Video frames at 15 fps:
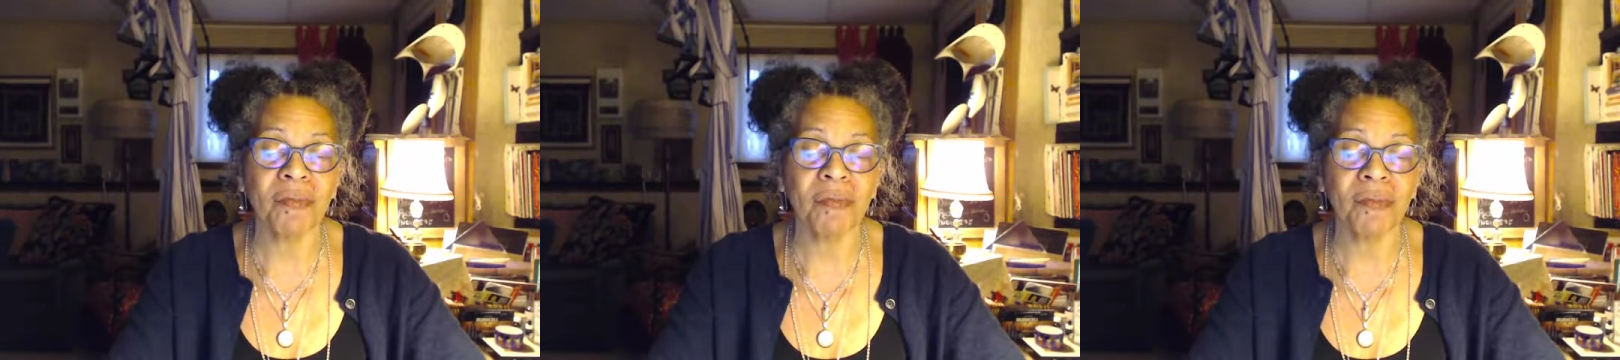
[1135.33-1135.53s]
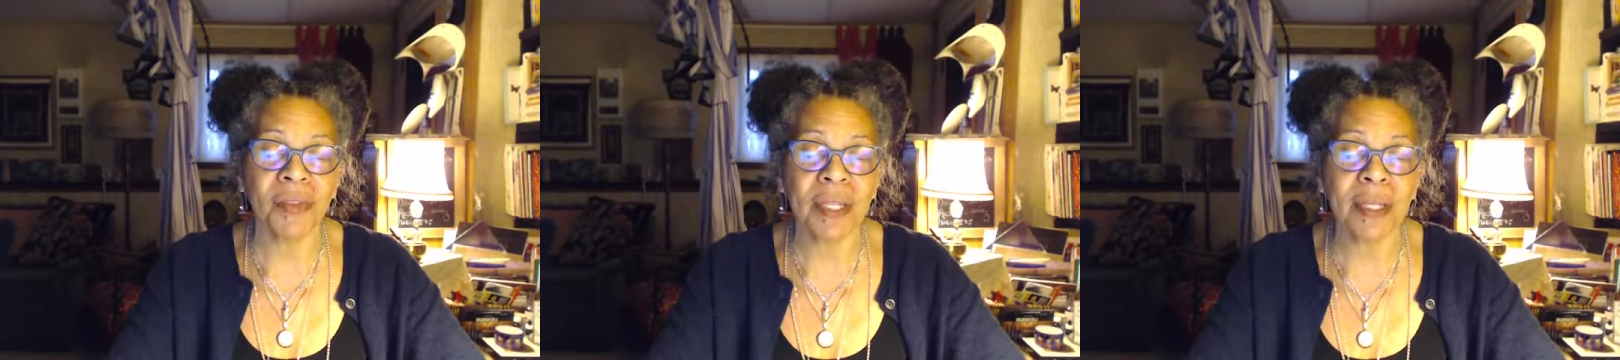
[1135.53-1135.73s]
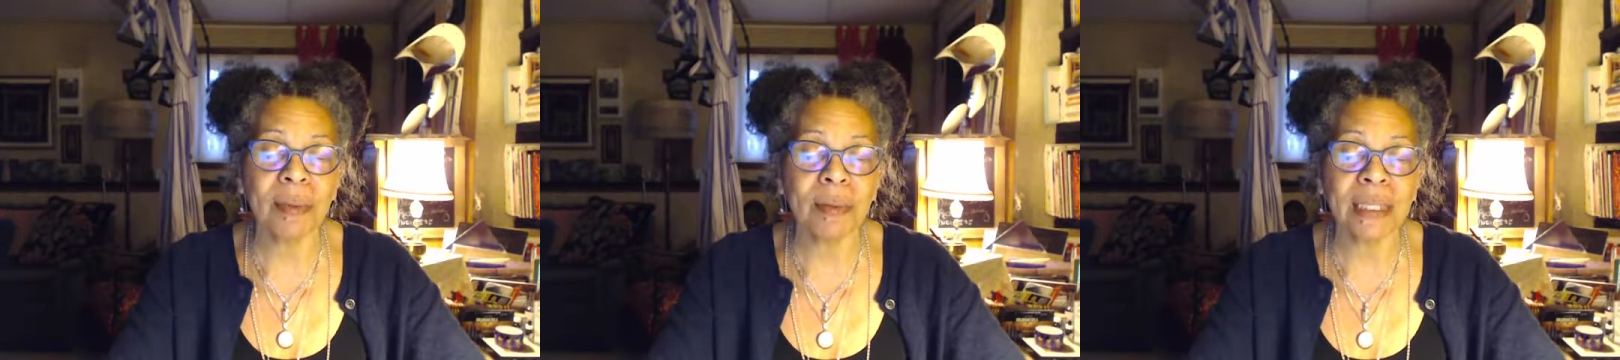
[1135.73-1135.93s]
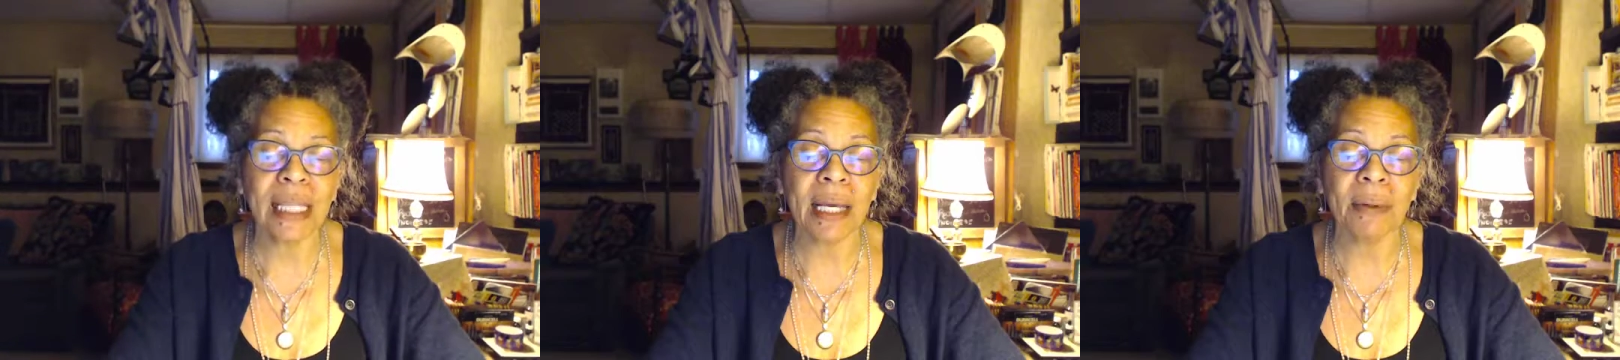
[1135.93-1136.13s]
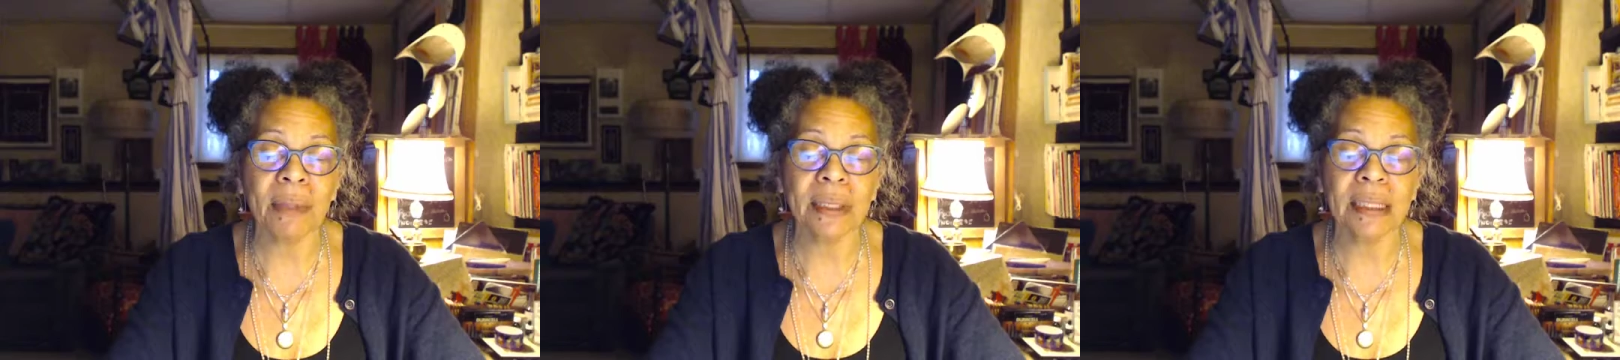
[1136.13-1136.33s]
feel what
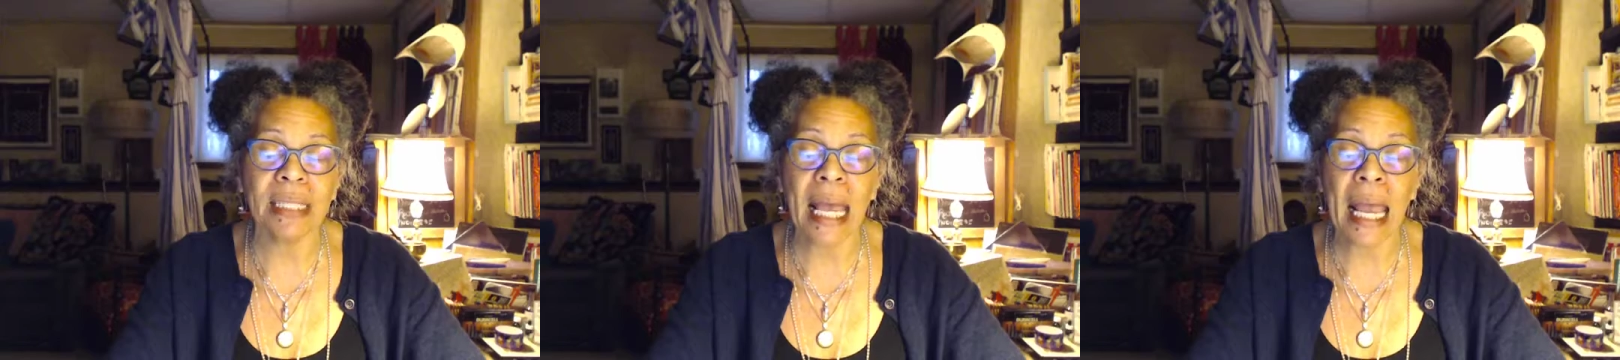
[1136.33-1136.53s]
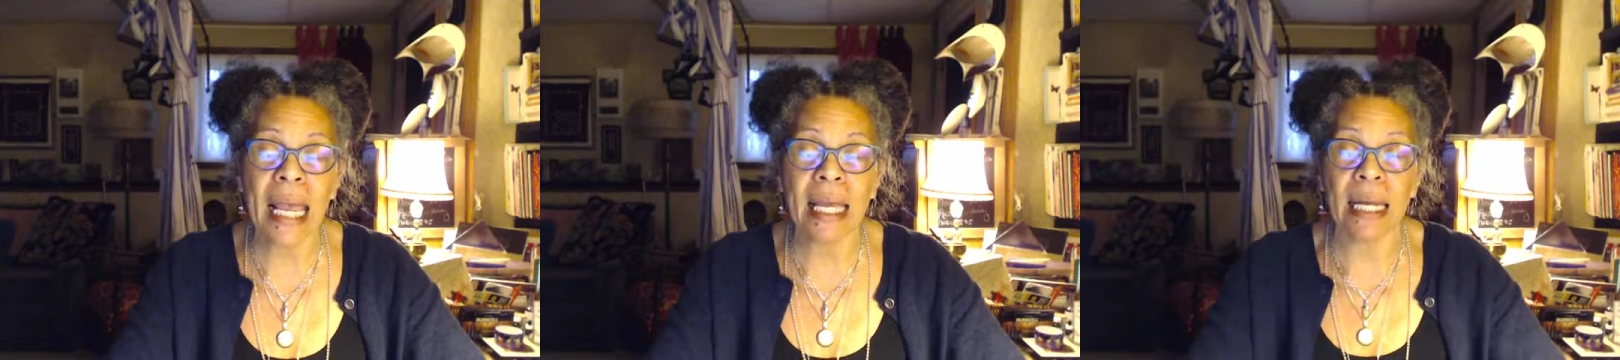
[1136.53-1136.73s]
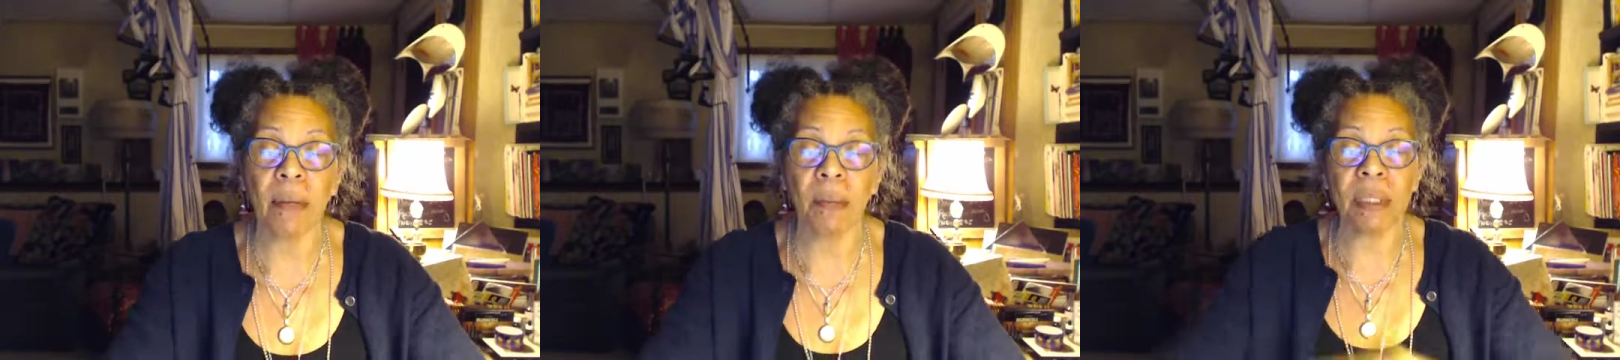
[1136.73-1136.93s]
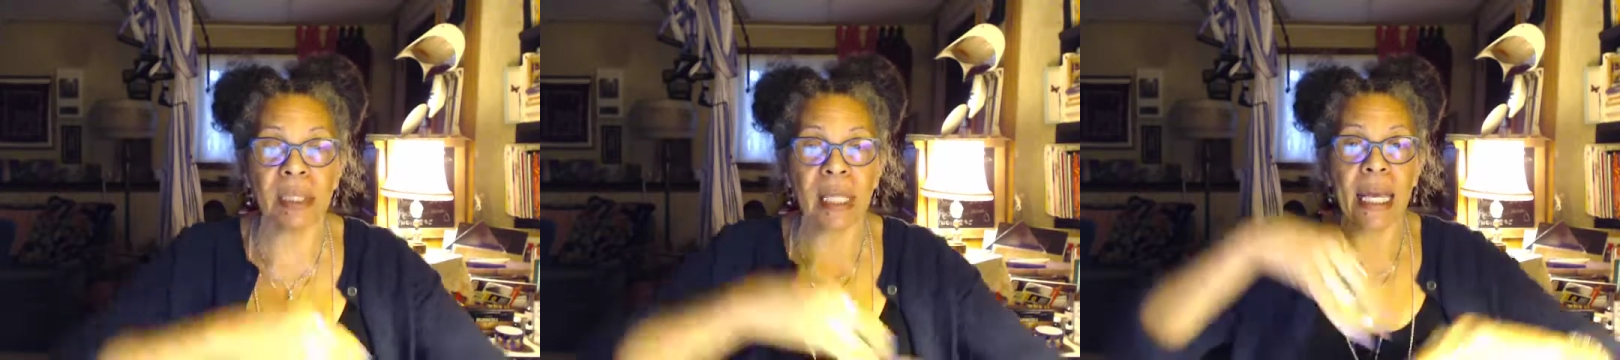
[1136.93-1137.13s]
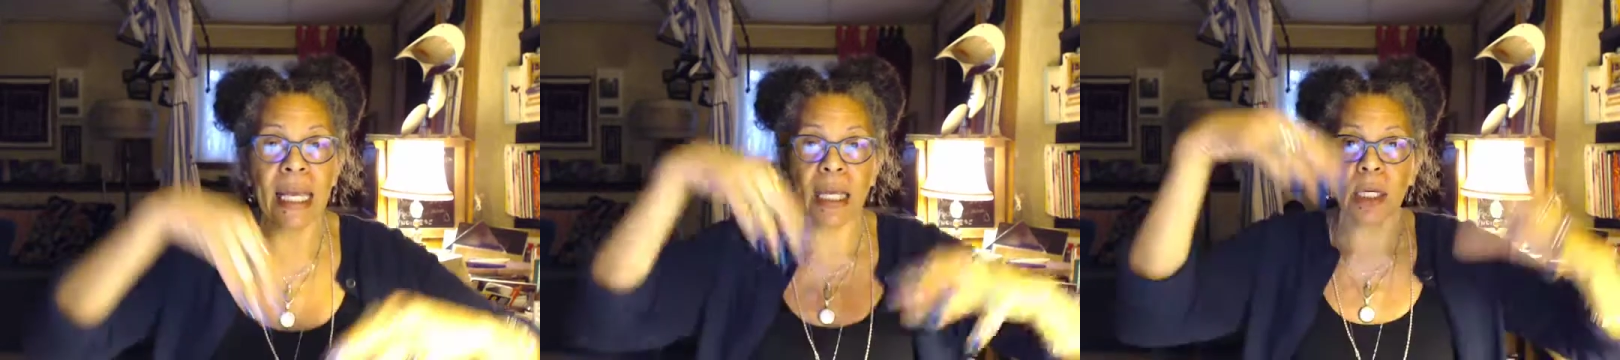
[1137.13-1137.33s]
they were saying, and it was
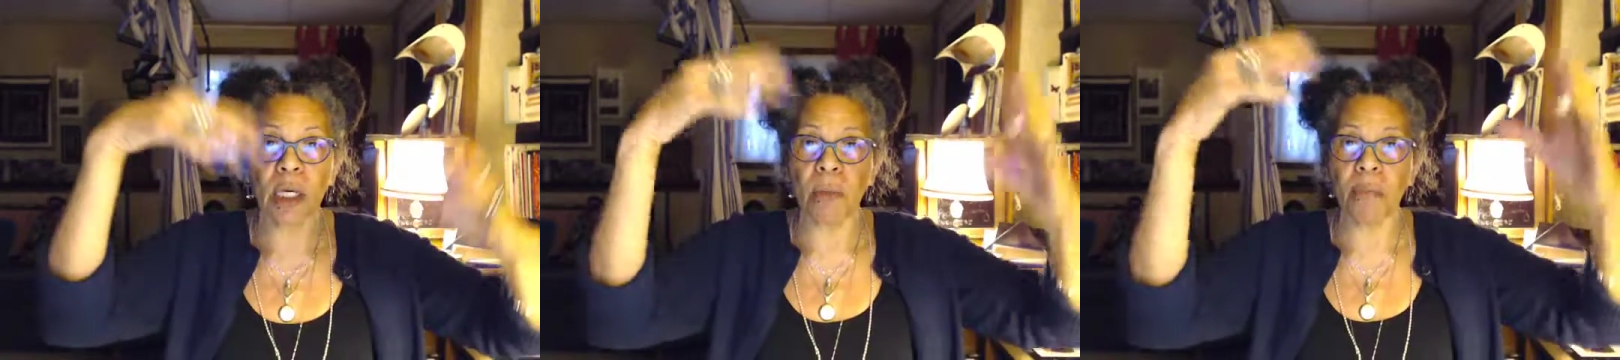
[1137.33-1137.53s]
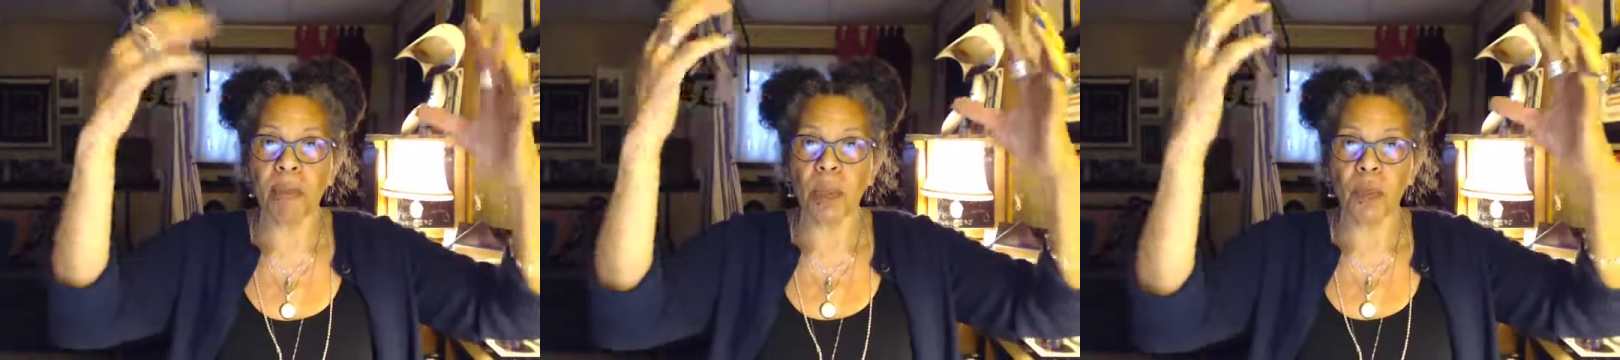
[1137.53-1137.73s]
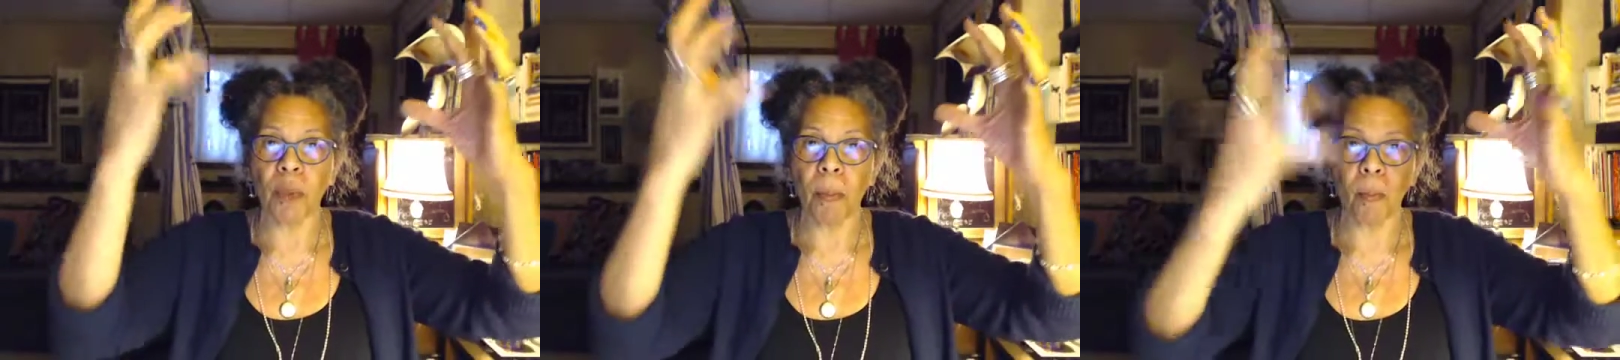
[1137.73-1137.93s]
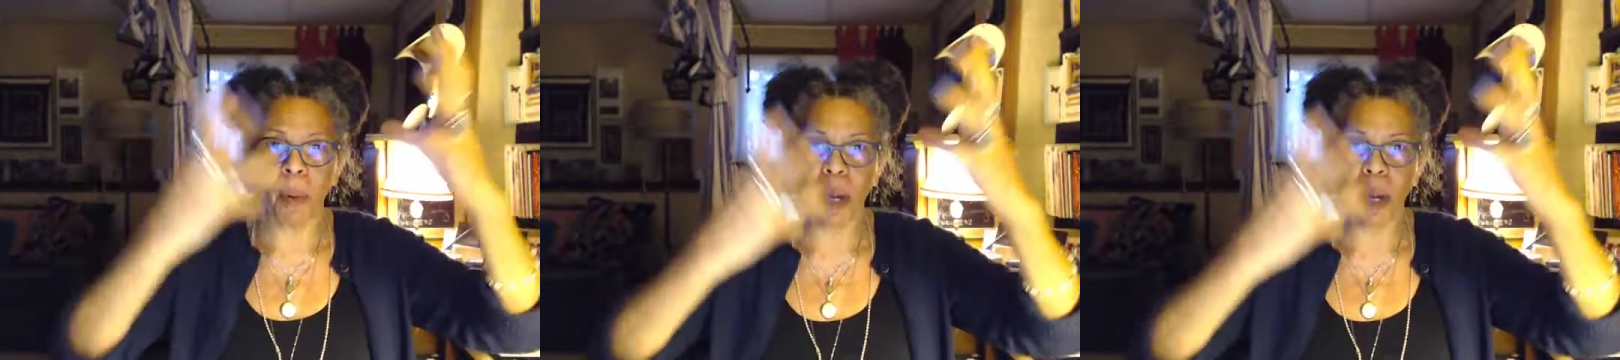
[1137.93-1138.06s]
like a computer.